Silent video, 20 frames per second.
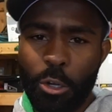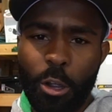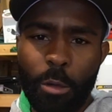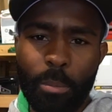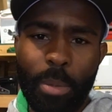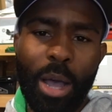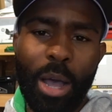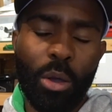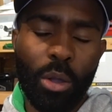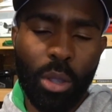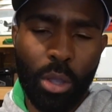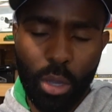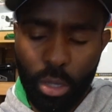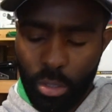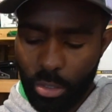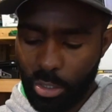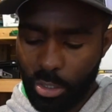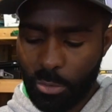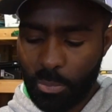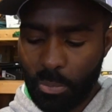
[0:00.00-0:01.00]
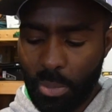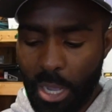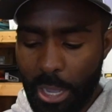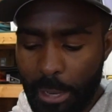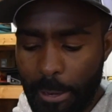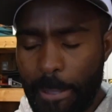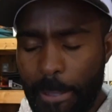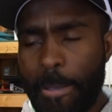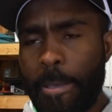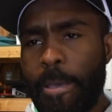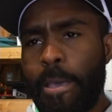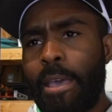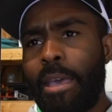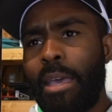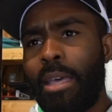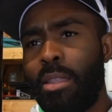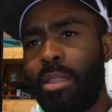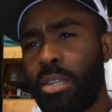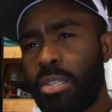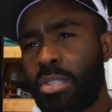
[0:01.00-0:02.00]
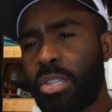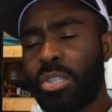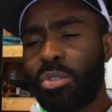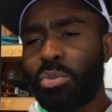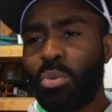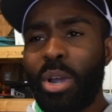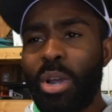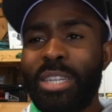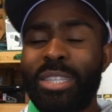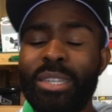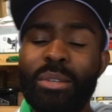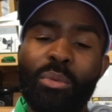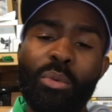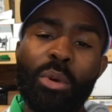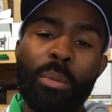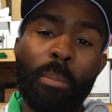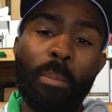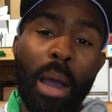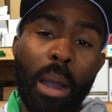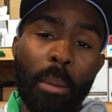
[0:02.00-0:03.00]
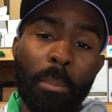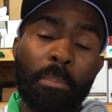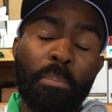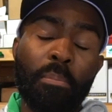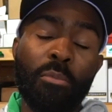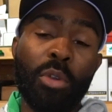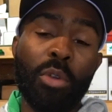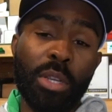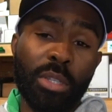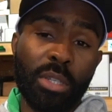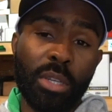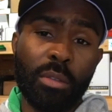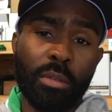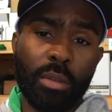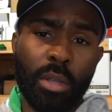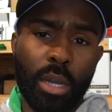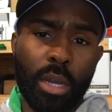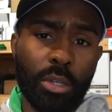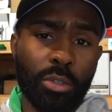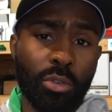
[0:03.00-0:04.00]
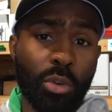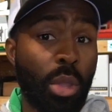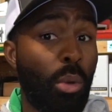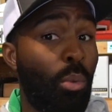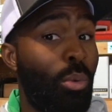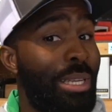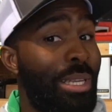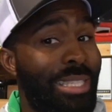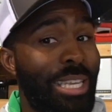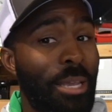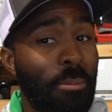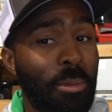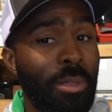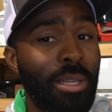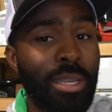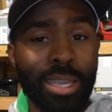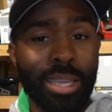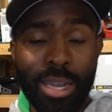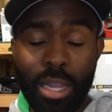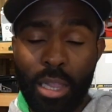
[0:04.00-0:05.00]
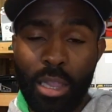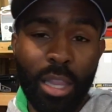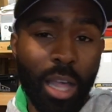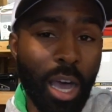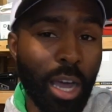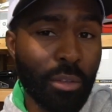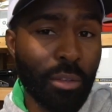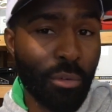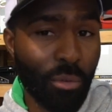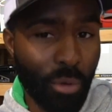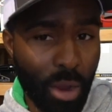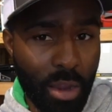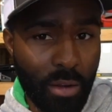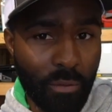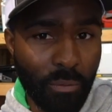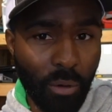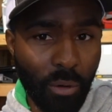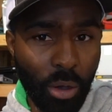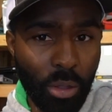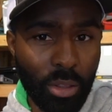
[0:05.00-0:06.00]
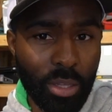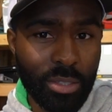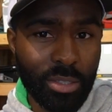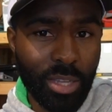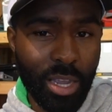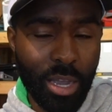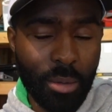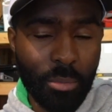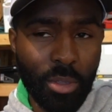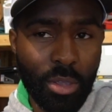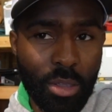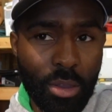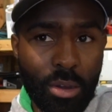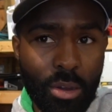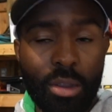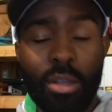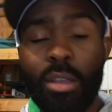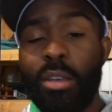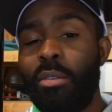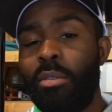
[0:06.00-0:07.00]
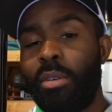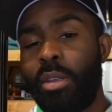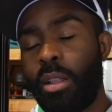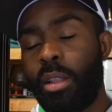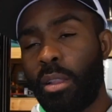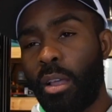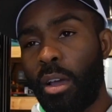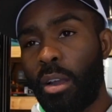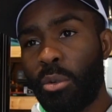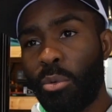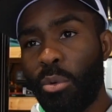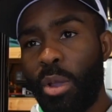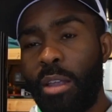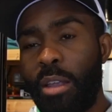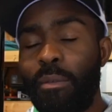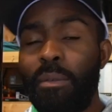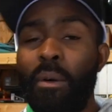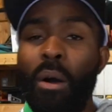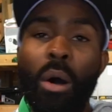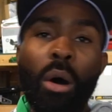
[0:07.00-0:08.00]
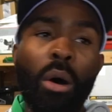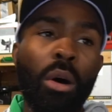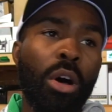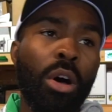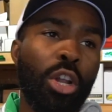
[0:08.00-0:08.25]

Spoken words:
about colors. But in this situation, with my region of the country, we typically get a lot of rainfall this time of year. We get a lot of rainfall,